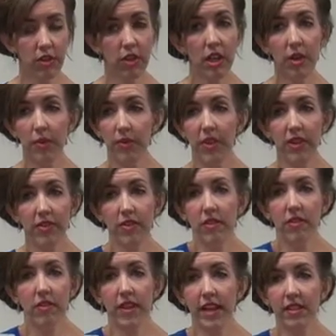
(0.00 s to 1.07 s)
know that
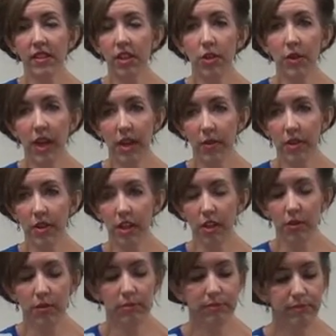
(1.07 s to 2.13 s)
that's not okay with you.